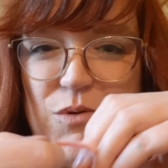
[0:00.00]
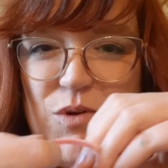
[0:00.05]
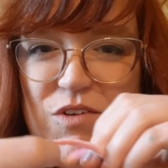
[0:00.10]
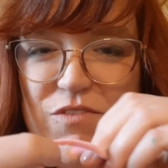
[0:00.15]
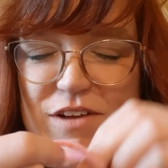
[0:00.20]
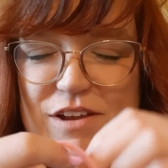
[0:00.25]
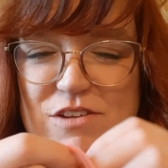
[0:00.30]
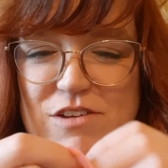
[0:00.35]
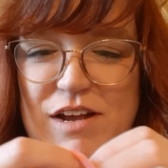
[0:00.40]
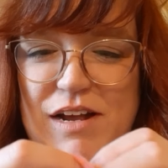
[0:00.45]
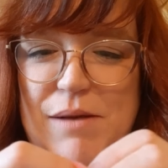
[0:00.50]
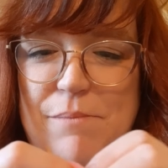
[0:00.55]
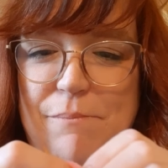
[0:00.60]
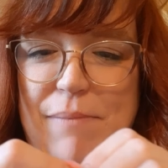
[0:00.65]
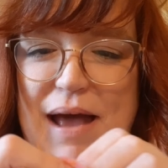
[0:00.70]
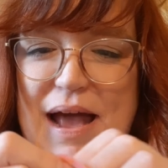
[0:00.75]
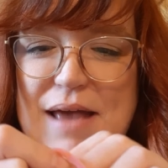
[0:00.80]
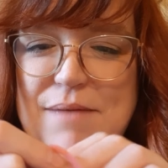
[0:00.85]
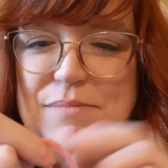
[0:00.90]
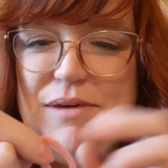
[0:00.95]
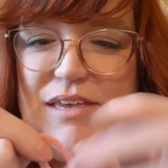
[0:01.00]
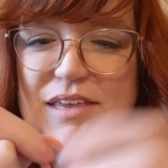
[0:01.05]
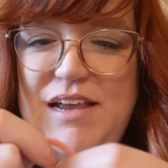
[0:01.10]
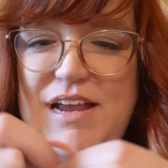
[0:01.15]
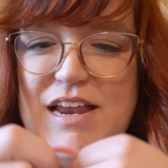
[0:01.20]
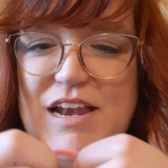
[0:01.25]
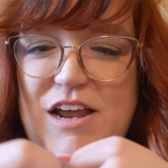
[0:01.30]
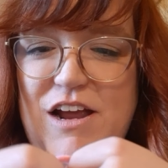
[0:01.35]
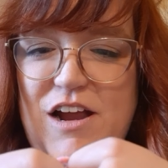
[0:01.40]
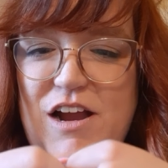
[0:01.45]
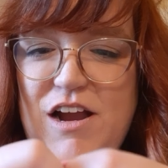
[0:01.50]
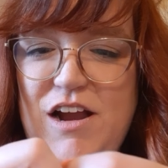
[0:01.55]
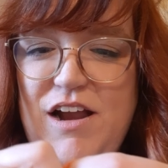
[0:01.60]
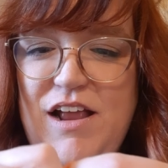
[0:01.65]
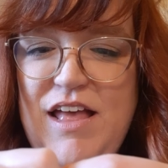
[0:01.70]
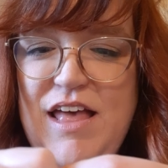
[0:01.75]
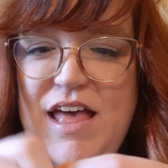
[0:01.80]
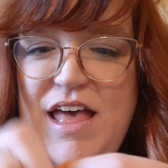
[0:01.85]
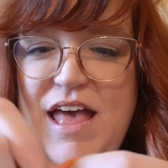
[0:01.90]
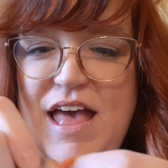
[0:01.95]
what if I took a pipe cleaner
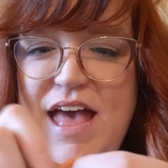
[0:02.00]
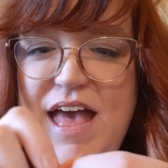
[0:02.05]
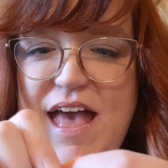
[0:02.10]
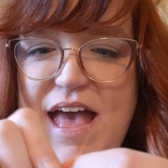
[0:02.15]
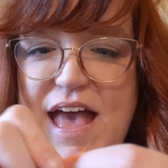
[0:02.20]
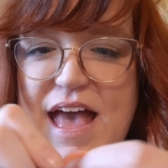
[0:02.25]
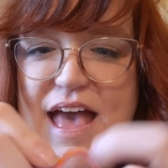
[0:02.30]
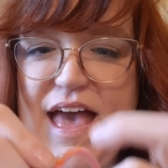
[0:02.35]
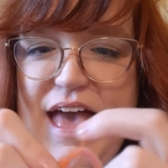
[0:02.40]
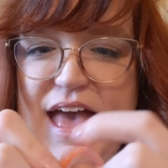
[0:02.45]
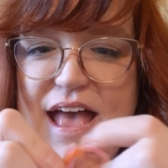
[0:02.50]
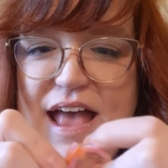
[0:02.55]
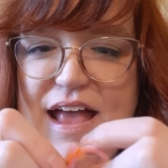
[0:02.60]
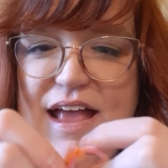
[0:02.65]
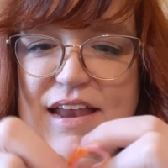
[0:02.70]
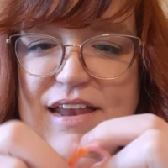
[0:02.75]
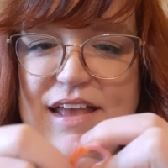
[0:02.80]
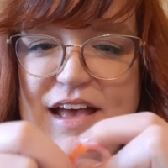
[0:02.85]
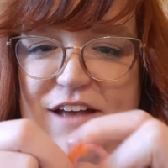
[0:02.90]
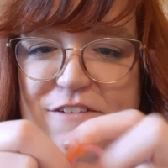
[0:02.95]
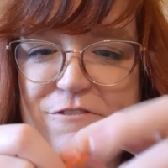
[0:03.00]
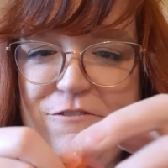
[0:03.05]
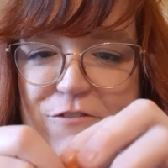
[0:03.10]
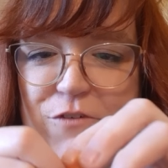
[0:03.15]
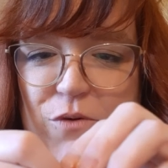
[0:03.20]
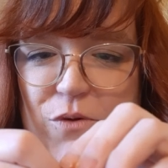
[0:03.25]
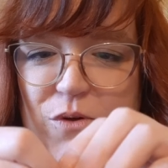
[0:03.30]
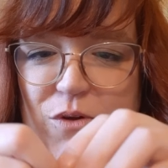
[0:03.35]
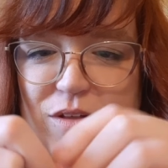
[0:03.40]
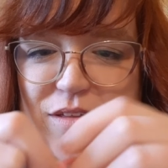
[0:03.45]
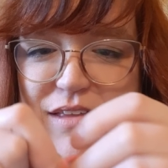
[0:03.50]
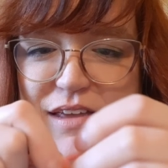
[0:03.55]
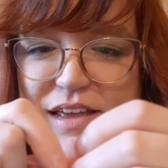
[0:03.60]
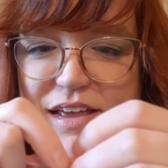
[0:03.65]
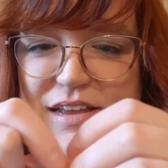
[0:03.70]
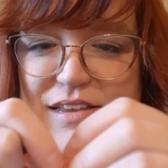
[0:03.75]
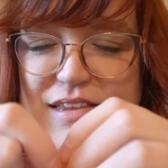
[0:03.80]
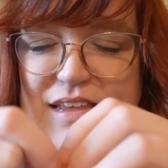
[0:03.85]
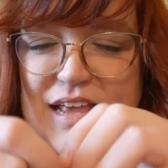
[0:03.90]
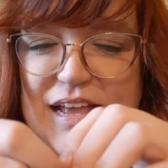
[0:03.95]
and I
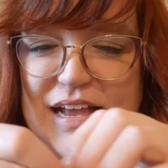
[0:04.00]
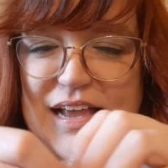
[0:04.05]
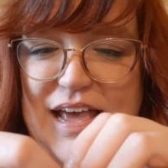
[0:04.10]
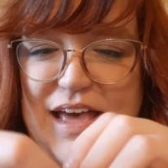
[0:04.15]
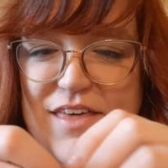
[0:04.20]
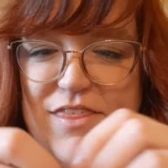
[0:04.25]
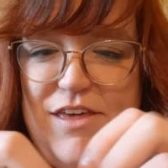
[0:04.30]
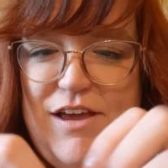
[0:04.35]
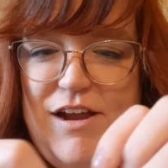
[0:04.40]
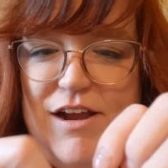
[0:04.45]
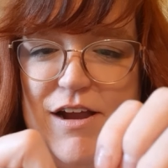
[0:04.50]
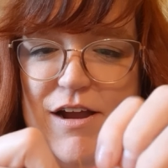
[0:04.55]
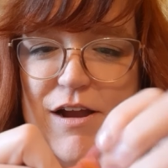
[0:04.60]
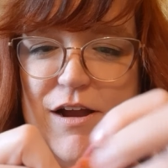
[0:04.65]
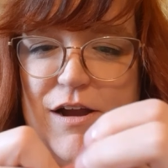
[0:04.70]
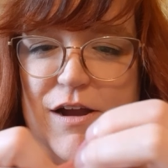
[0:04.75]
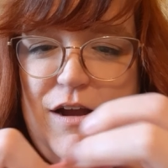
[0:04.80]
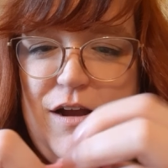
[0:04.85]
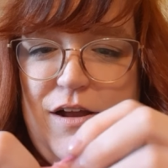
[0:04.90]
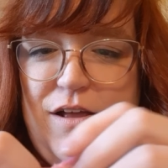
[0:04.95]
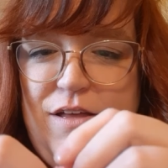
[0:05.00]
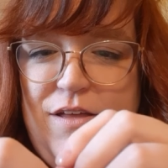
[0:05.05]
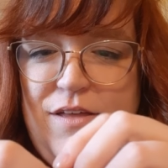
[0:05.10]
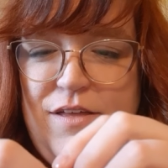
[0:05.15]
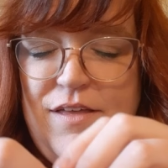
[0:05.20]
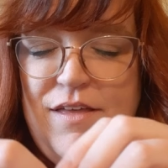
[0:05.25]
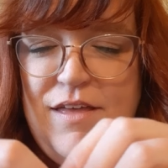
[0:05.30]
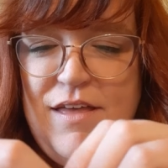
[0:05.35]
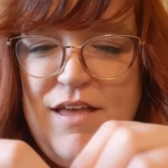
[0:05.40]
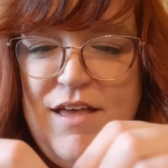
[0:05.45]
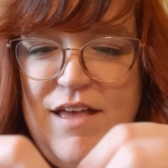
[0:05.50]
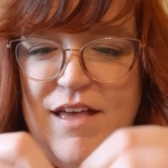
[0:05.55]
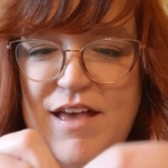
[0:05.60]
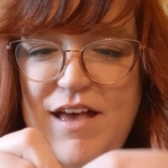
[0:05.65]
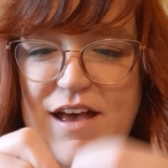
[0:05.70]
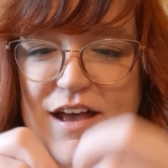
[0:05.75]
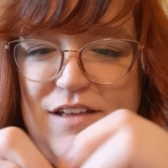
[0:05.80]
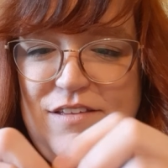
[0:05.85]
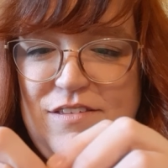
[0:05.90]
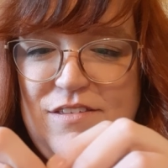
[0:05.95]
folded together
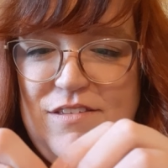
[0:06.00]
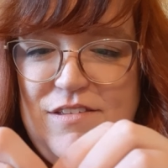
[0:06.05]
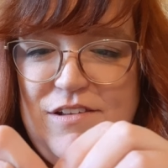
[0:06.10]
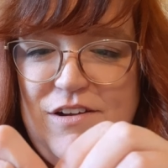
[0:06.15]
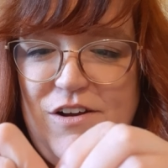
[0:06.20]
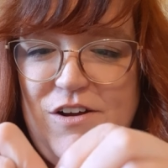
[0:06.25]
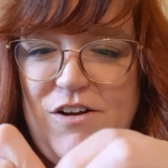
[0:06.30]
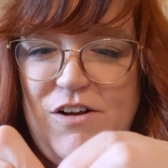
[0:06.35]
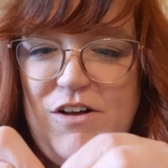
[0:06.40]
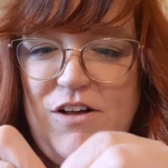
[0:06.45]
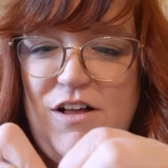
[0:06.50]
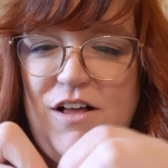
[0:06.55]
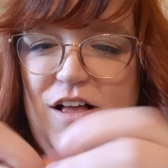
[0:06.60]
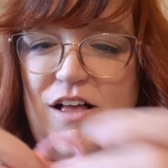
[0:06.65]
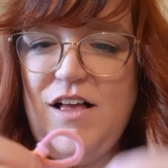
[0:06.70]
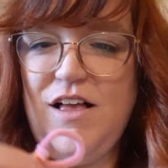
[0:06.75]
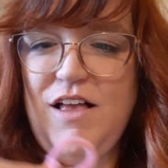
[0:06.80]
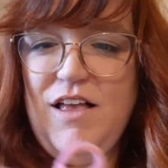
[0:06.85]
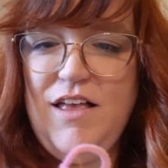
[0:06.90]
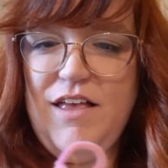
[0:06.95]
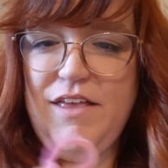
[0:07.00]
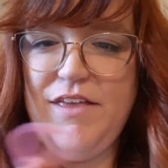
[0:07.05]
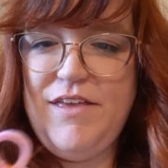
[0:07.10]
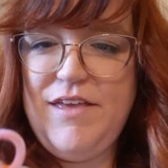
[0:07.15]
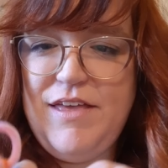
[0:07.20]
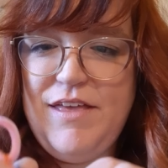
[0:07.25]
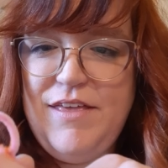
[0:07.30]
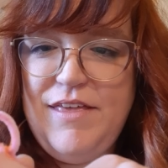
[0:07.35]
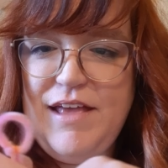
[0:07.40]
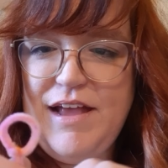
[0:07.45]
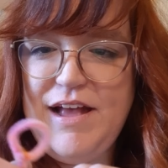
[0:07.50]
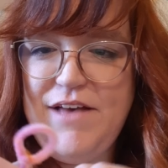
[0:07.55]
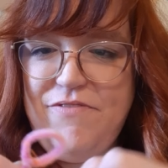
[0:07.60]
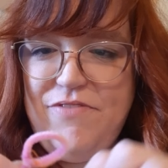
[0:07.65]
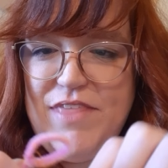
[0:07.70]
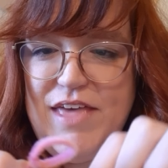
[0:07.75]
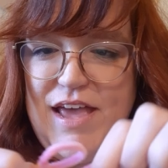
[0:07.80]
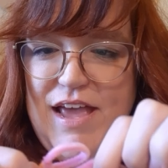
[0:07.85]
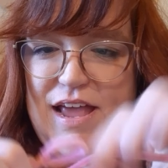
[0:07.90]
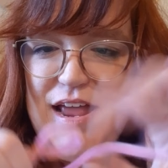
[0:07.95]
a circle,
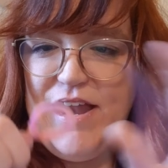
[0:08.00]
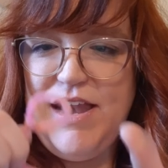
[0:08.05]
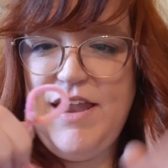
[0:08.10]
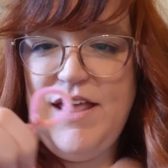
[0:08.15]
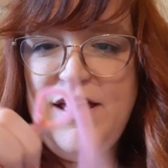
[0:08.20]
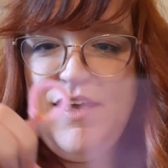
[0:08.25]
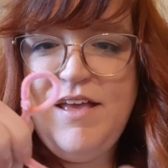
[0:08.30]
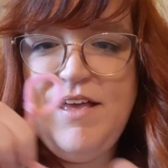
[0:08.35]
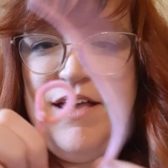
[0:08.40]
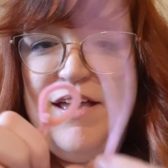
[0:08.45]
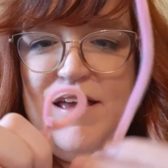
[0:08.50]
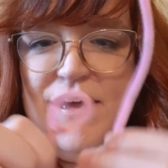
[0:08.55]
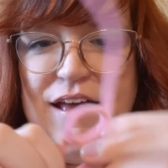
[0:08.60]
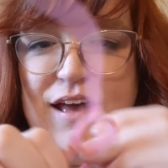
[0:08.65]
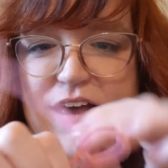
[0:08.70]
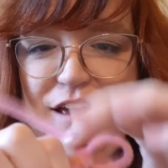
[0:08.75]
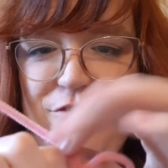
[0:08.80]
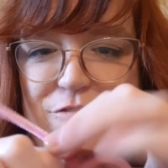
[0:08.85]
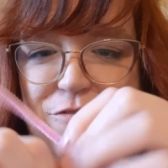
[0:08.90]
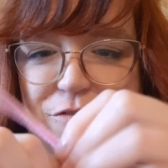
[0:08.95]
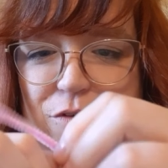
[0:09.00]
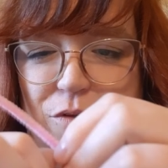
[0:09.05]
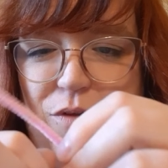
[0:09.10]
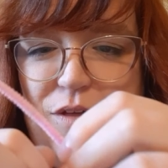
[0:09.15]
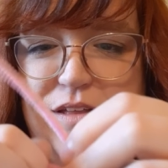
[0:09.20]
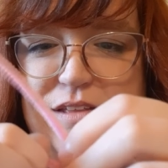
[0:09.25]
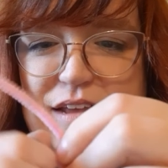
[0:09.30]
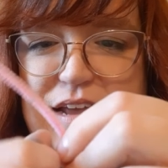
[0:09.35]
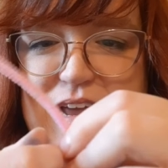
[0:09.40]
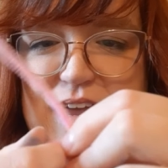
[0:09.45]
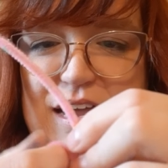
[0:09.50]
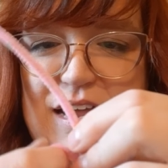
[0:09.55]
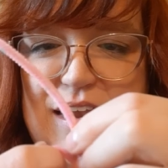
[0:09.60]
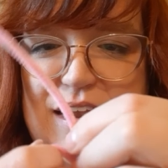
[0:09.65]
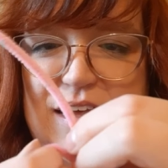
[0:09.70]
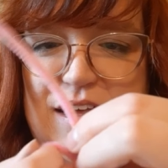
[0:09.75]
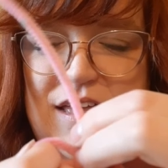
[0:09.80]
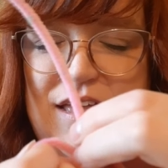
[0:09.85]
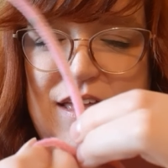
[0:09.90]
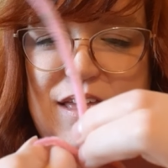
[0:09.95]
and then I
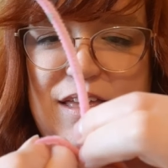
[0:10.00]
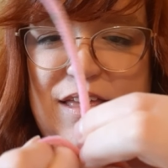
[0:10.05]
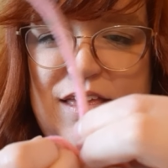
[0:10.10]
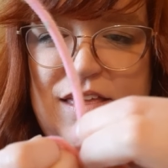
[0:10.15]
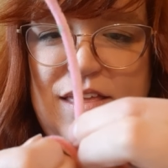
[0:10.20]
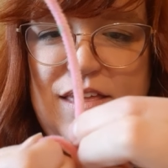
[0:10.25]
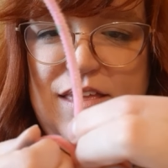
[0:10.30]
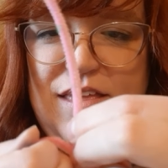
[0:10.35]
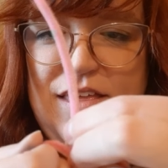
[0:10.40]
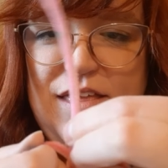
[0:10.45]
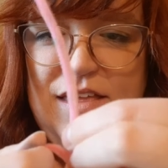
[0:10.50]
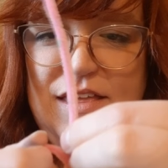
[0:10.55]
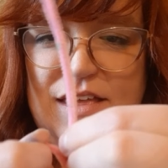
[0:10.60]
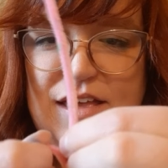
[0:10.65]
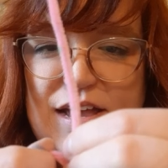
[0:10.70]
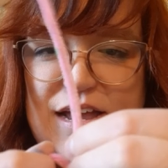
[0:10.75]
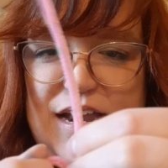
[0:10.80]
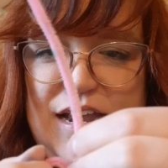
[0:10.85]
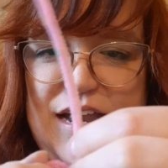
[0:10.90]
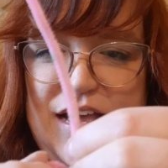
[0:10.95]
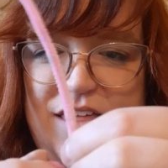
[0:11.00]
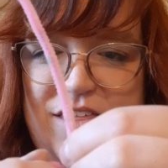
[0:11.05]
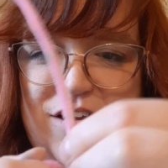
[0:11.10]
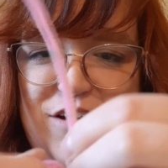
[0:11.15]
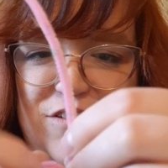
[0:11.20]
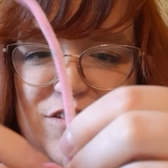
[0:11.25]
folded another